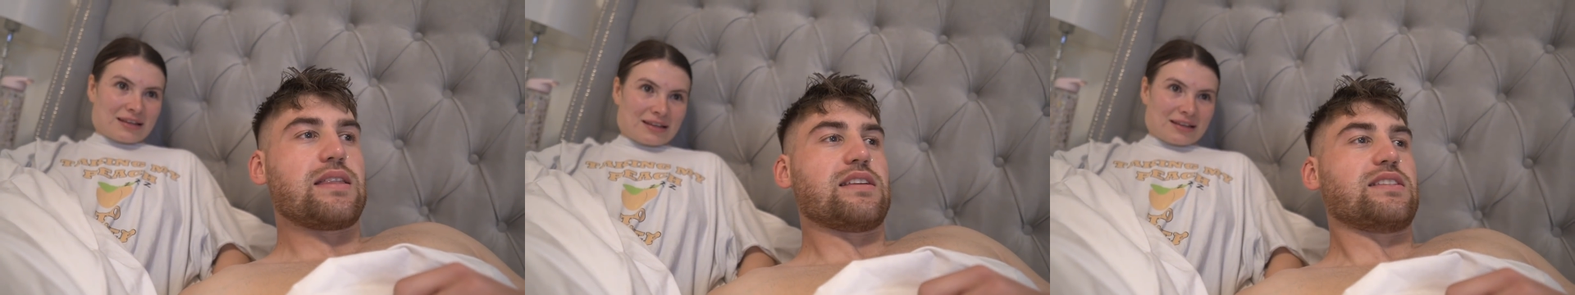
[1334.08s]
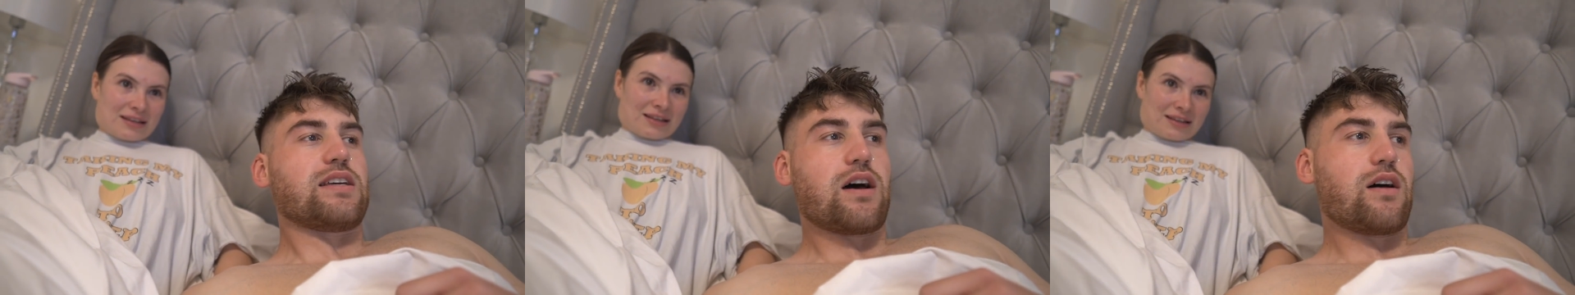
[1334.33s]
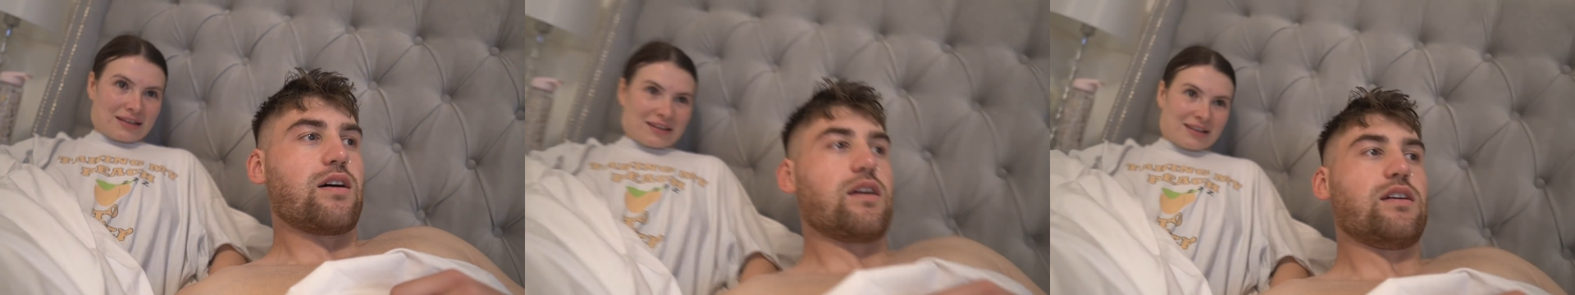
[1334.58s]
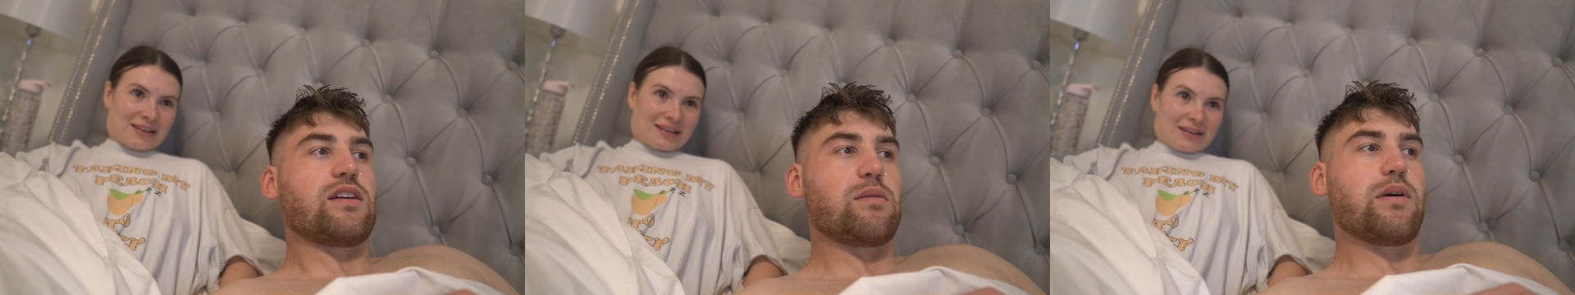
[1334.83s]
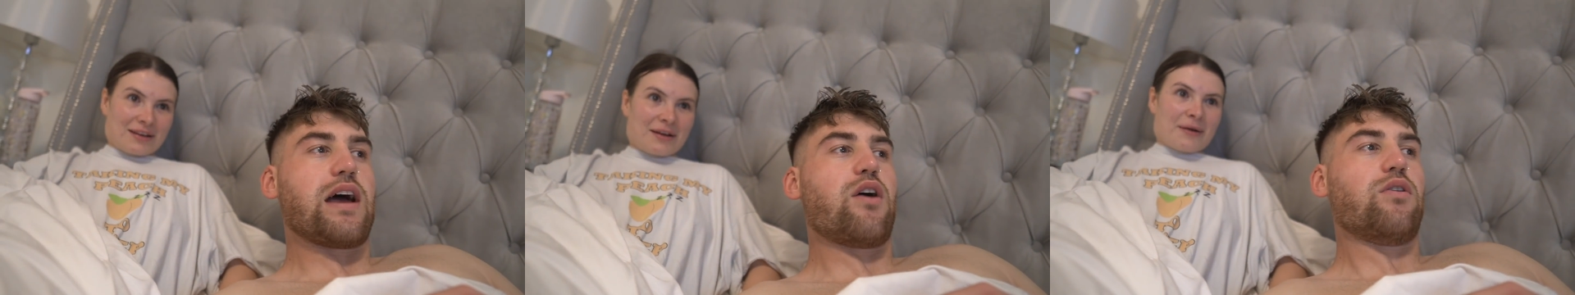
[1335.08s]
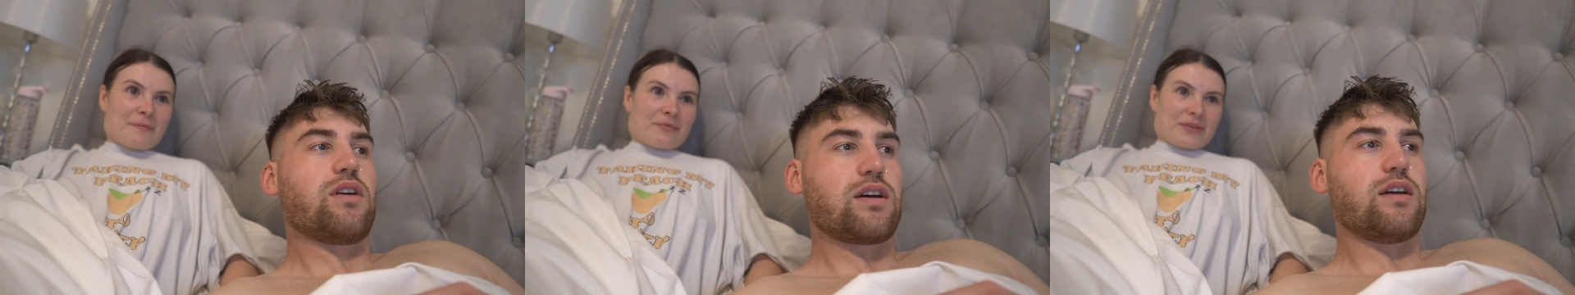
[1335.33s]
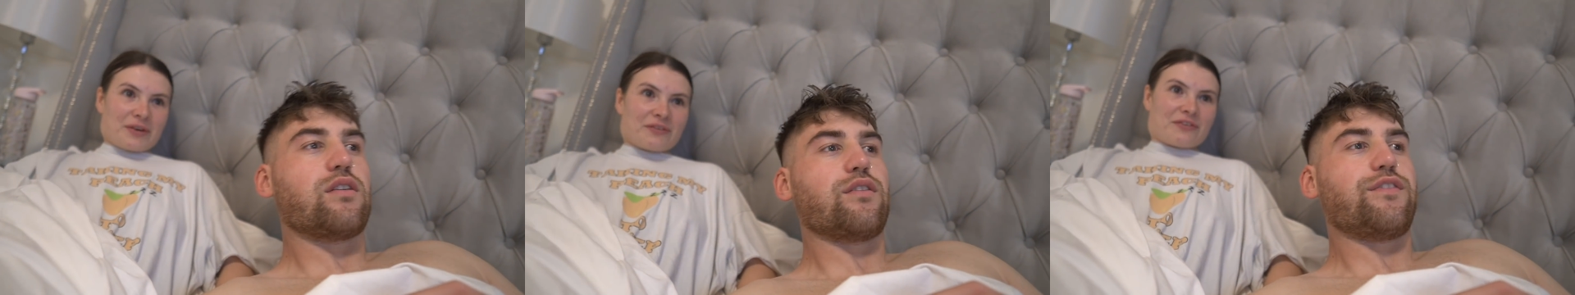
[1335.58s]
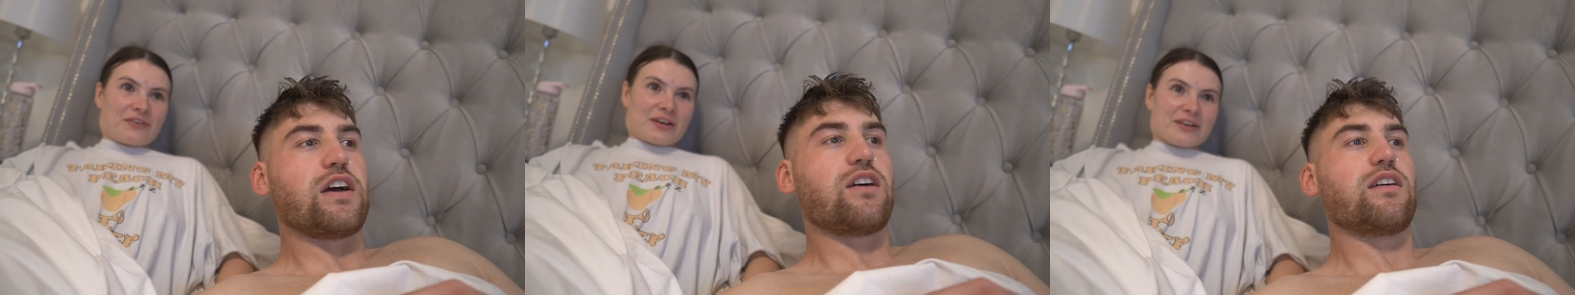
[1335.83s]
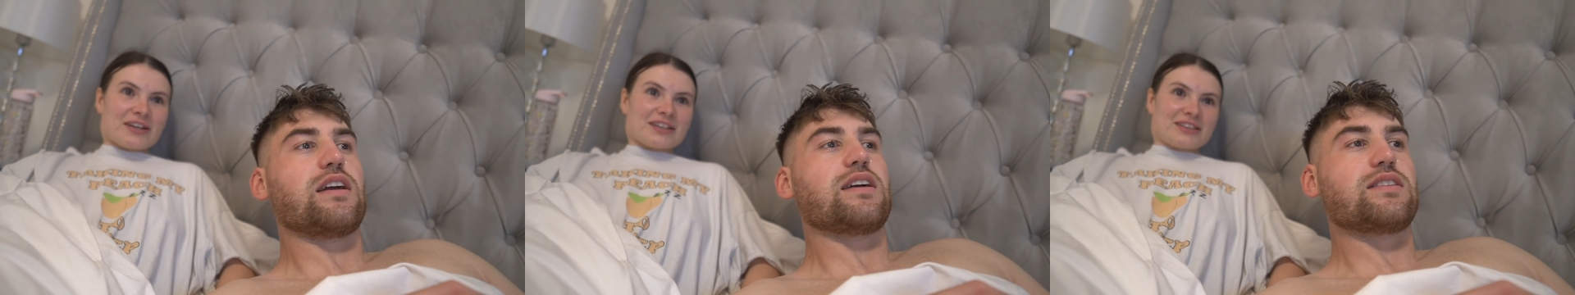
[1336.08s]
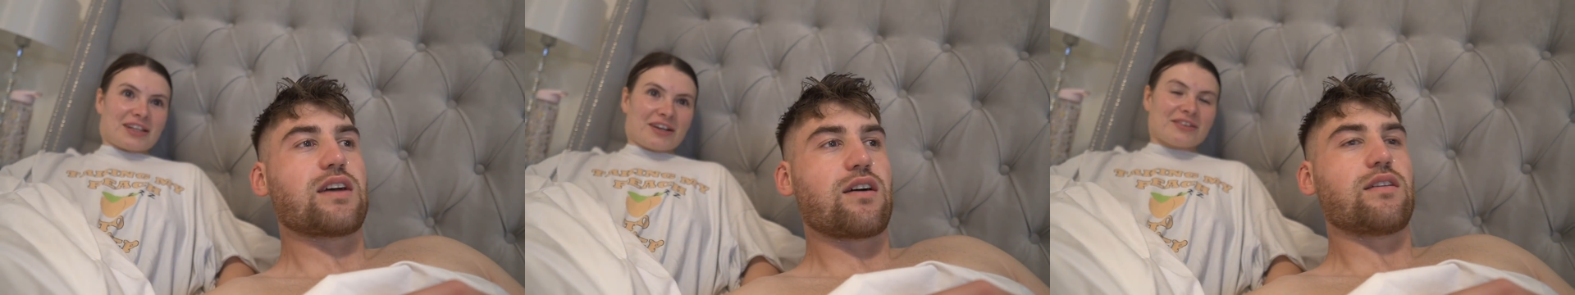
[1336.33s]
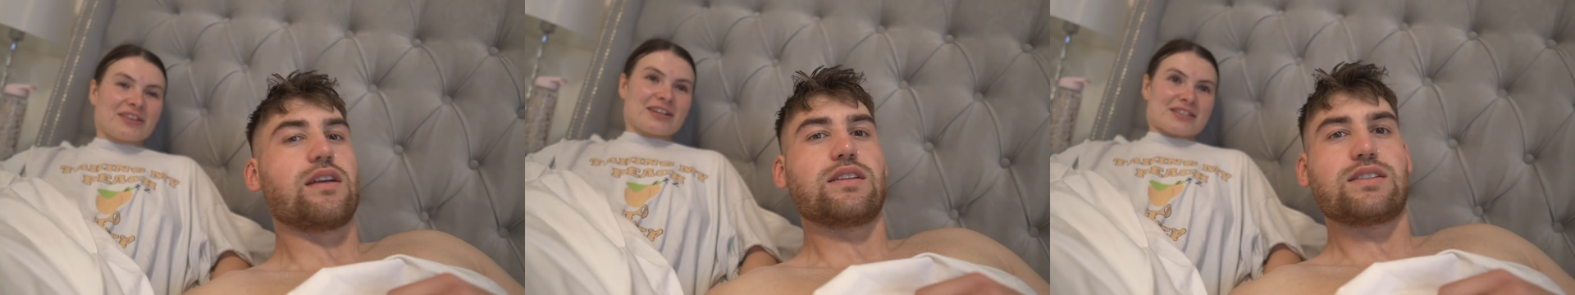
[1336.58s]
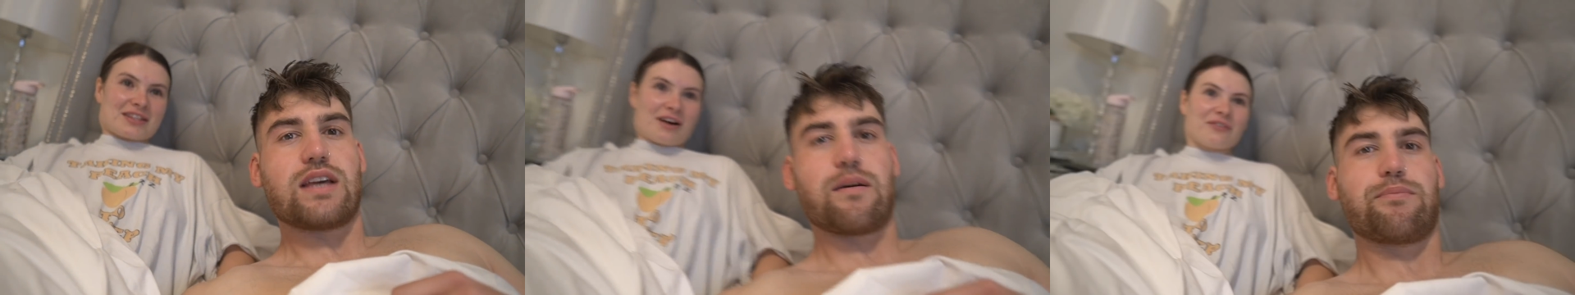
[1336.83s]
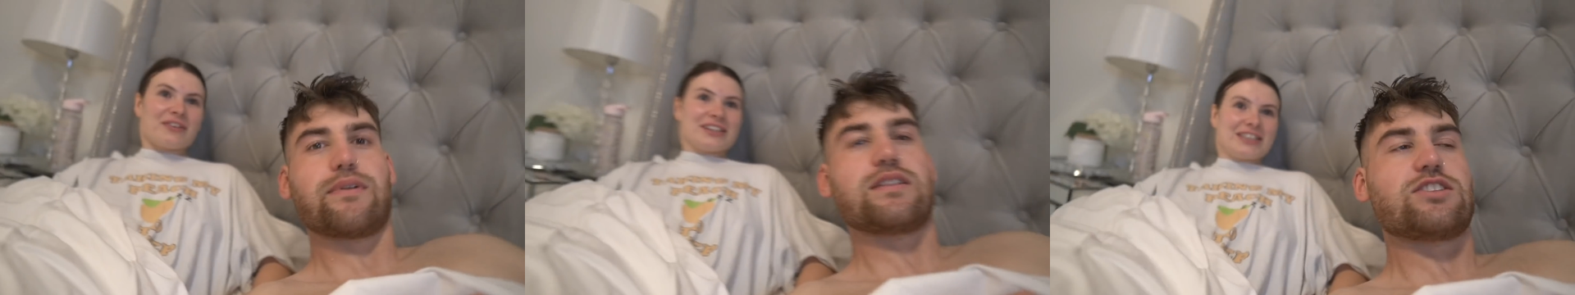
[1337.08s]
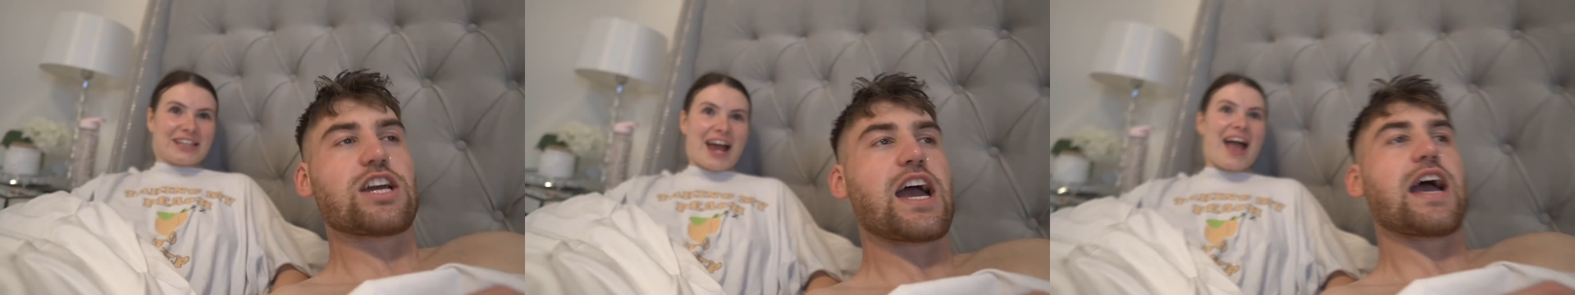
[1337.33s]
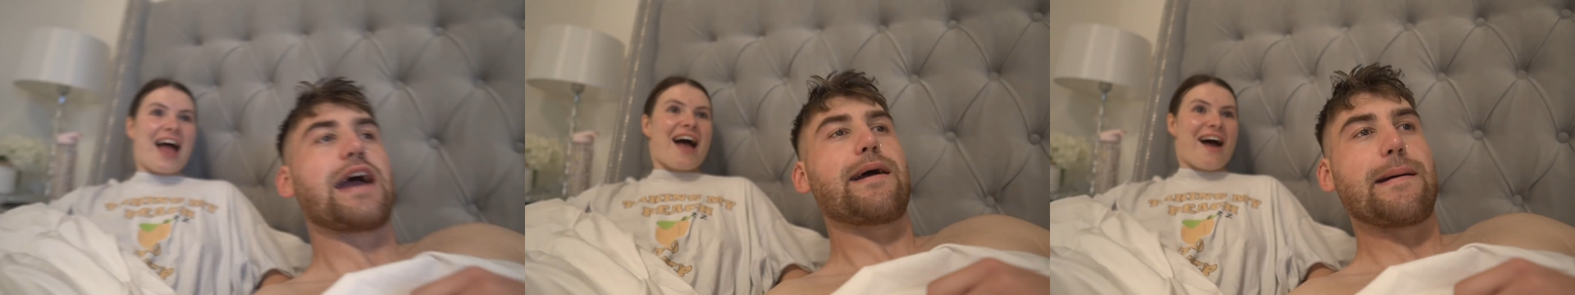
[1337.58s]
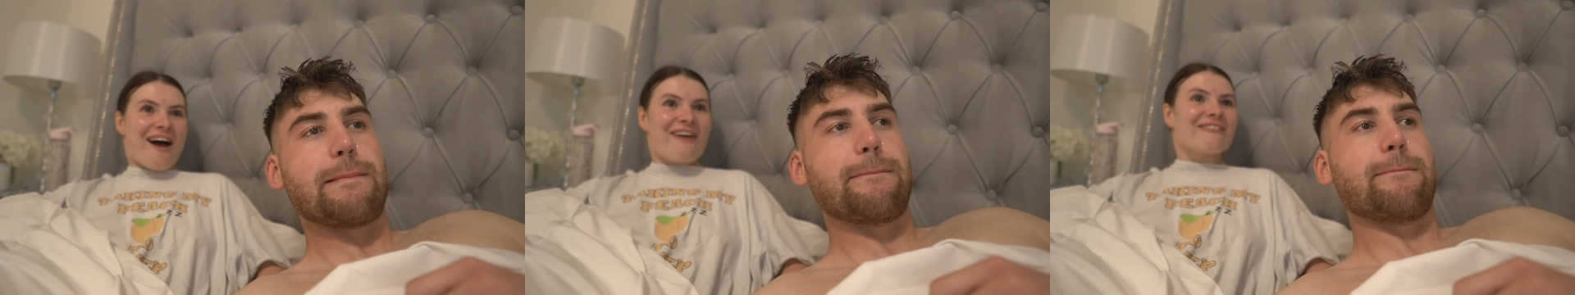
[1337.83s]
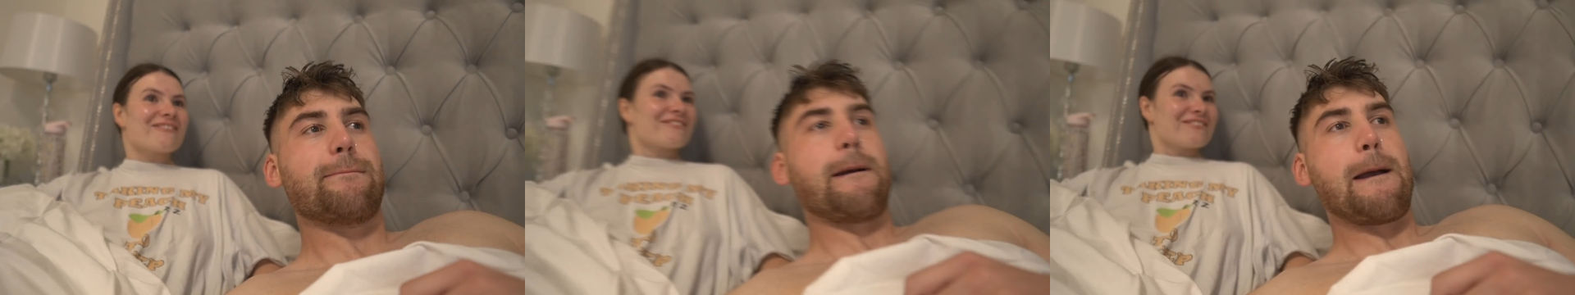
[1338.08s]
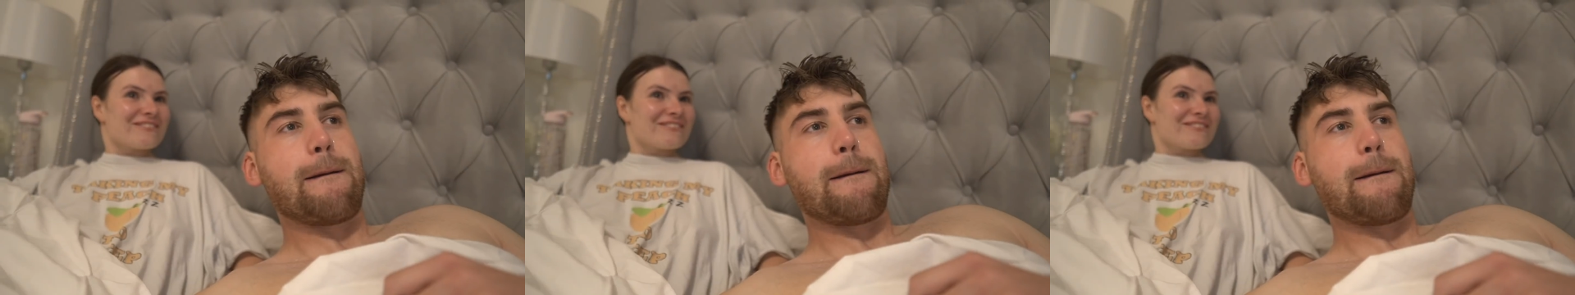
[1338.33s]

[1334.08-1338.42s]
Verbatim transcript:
Speaker 1: the ton. Come on, Al, go you fill your donuts up with jam?